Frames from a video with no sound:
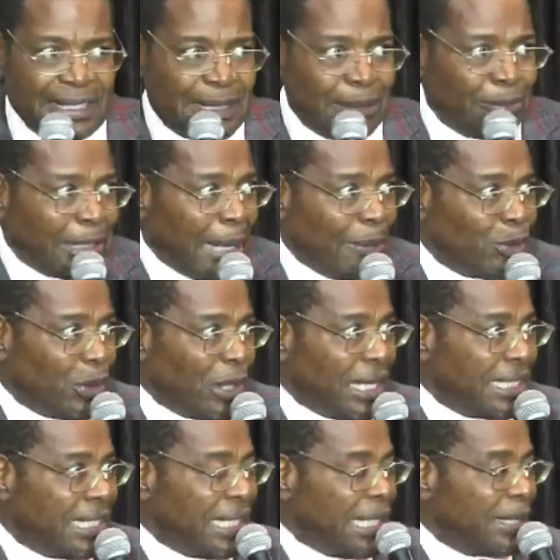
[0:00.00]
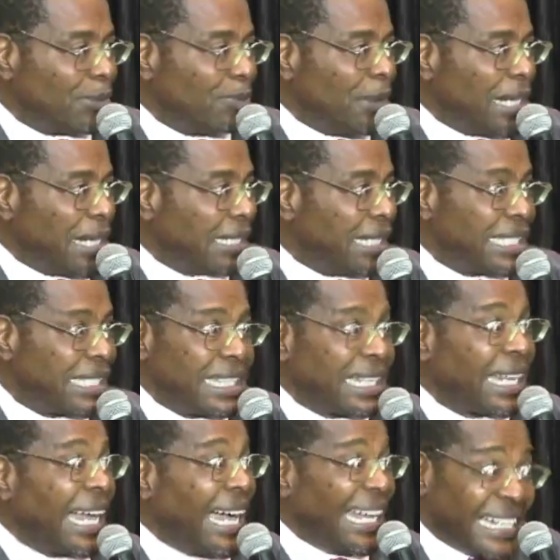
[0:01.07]
sometimes we get in as much as
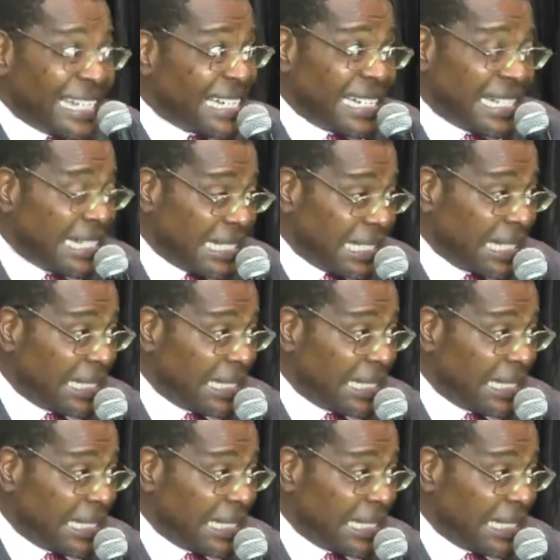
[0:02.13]
300